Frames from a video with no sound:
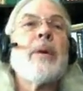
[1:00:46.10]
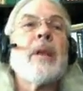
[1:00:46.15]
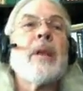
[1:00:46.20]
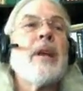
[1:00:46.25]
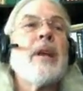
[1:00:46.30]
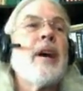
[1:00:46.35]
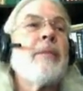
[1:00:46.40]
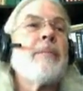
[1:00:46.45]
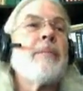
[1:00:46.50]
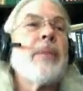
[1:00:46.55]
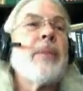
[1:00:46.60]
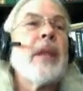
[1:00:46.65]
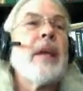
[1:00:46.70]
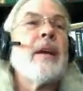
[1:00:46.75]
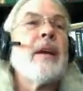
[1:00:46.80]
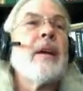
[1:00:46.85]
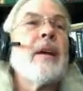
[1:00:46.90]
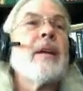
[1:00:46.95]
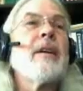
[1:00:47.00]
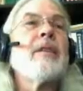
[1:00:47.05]
pull it up
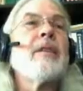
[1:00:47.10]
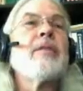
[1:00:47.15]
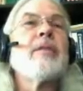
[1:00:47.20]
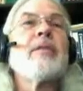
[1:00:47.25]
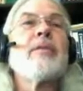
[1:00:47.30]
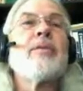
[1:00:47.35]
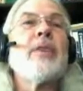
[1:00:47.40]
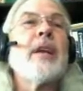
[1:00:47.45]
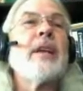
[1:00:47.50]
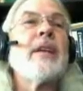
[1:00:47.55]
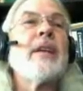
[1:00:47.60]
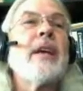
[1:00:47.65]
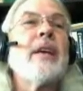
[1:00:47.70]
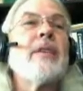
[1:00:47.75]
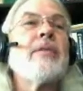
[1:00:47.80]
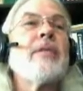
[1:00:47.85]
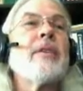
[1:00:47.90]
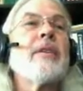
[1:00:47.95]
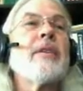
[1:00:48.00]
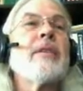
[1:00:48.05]
because this is
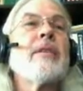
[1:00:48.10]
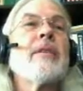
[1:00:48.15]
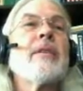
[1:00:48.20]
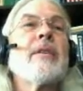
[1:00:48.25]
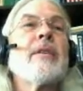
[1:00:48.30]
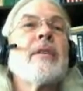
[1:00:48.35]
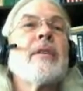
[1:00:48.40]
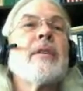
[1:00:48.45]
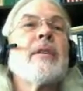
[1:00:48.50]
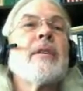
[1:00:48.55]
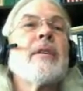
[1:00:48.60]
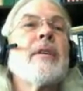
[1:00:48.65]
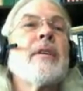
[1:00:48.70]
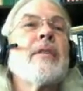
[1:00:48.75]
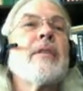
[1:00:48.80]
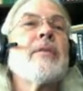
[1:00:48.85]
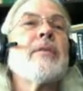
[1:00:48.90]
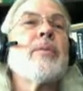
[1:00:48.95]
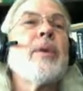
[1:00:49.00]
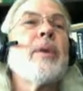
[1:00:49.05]
fantastic.
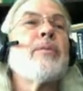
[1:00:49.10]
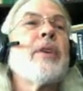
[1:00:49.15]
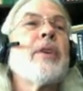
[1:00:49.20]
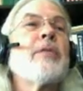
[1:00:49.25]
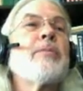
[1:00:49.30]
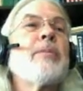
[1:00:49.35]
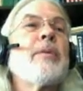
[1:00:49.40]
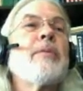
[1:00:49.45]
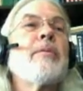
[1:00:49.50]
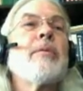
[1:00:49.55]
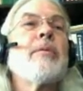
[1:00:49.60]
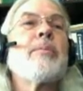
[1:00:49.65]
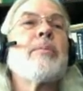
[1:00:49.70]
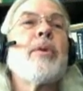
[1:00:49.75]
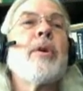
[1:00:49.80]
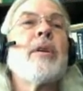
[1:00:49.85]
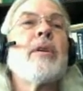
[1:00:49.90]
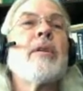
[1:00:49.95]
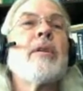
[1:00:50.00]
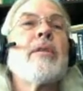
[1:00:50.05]
This website's been
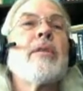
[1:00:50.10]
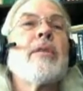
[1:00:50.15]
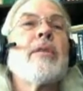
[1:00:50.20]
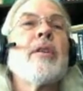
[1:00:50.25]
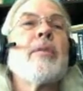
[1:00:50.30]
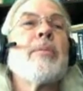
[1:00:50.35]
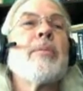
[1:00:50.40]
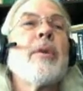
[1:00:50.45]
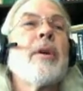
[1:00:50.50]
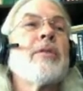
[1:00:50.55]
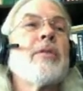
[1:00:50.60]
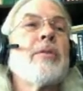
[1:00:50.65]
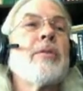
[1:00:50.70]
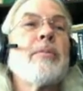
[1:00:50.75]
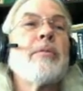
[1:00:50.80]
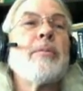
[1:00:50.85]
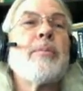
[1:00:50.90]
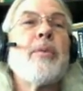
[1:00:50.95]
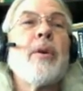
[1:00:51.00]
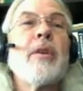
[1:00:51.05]
reported. Thunderbolts has
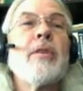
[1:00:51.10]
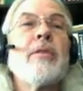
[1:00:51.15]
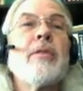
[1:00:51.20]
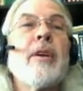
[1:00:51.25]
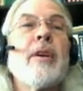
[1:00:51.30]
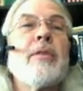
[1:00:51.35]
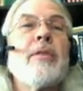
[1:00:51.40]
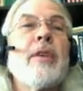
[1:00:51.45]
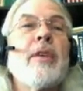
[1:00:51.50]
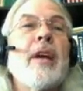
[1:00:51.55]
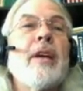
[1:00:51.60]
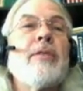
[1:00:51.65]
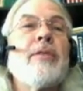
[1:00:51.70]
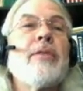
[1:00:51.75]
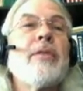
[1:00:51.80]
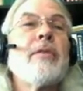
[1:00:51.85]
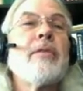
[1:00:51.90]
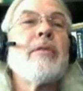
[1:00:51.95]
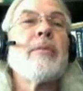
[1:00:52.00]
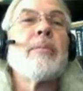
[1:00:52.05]
been reported as
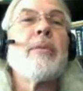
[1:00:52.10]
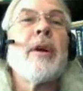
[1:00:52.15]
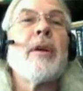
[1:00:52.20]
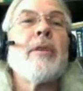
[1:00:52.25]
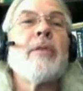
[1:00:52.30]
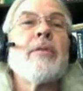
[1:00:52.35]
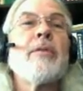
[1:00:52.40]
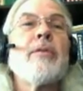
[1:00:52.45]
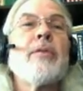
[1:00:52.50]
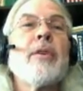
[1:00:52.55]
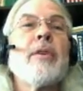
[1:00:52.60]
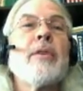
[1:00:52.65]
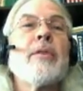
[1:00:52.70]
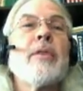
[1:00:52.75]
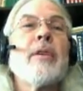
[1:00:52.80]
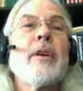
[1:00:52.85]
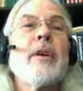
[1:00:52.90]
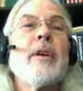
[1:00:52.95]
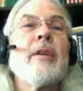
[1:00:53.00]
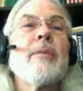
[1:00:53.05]
unsafe.
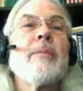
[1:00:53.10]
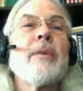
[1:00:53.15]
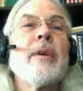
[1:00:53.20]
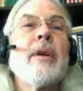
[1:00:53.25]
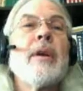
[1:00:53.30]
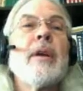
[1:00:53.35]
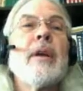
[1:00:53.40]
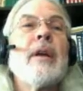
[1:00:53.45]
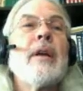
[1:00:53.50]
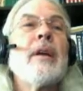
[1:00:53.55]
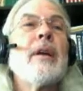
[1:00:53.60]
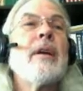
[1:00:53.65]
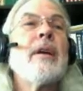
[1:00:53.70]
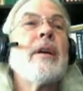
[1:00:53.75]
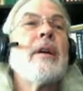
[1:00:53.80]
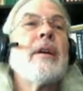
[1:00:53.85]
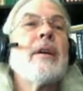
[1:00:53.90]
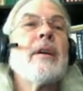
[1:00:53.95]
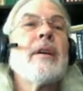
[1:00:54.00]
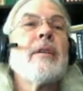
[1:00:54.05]
False alarm.
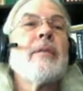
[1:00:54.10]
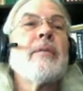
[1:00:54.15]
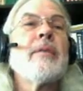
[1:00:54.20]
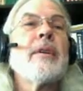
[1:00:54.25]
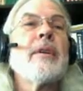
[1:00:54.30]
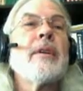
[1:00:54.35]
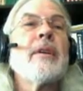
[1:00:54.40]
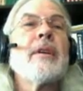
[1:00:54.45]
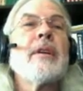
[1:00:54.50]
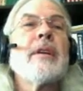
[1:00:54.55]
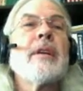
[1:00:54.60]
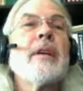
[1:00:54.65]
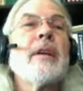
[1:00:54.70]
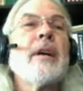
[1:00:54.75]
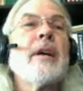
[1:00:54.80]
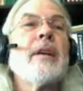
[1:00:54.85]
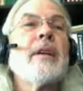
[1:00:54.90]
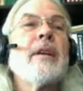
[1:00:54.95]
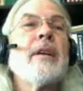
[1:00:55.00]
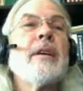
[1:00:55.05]
Let me get
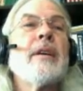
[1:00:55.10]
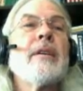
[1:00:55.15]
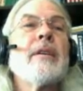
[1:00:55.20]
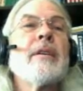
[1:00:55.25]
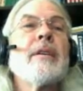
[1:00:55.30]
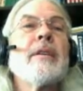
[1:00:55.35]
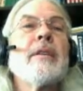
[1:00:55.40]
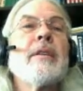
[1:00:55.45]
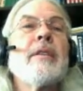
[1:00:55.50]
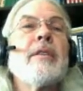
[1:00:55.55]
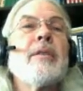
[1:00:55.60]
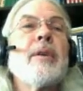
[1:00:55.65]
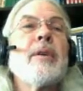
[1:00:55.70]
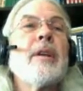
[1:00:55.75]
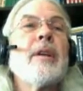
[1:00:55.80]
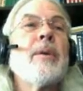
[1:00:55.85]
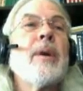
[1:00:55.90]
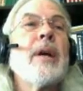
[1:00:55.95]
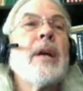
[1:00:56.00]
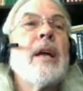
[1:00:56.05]
out of here. Continue
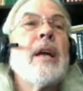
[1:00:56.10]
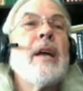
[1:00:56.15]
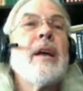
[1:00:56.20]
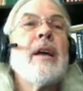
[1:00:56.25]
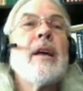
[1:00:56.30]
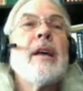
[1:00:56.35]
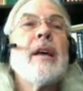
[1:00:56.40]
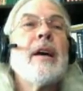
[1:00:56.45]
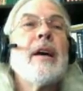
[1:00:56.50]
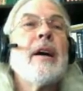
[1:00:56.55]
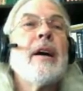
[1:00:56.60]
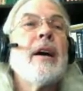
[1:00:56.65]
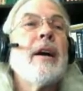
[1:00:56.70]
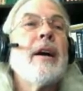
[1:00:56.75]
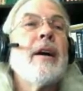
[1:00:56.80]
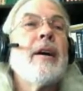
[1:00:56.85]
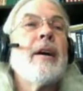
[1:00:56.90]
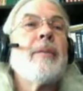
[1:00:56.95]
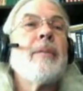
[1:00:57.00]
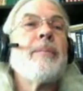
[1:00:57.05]
anyway.
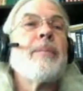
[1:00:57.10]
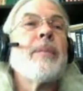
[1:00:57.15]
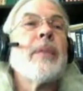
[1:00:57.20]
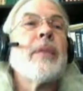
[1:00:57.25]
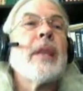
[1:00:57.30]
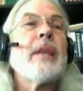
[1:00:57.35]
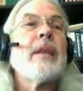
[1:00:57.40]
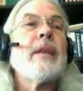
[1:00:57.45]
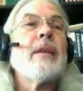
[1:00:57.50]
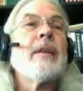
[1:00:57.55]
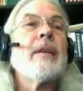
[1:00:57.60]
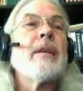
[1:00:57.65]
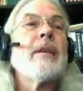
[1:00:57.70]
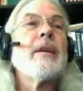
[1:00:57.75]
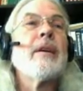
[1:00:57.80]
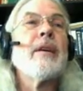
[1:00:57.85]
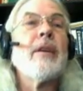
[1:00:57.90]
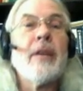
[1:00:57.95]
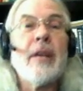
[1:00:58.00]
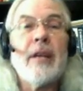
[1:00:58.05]

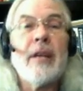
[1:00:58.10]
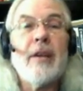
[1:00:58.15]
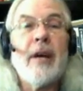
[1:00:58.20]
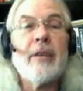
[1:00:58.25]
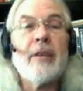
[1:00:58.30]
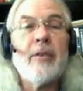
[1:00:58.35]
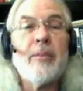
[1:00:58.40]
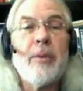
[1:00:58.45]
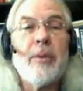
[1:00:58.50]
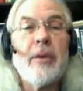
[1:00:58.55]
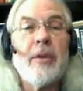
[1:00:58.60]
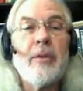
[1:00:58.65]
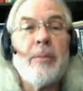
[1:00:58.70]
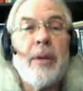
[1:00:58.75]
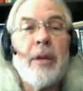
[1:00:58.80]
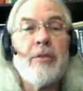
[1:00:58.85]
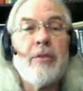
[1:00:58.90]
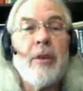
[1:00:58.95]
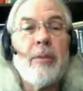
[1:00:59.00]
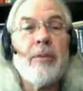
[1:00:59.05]
Okay, now I'll just put this
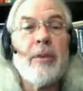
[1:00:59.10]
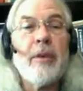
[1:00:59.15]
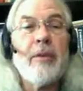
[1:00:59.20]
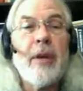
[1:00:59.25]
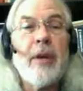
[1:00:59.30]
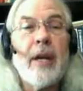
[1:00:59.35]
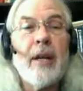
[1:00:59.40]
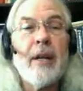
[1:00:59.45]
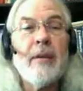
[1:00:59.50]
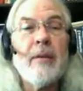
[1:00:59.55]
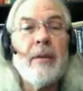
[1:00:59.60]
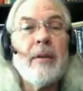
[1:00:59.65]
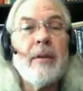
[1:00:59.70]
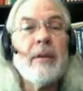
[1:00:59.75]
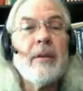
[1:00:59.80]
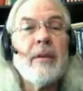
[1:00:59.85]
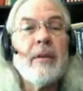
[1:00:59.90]
picture up because I've got it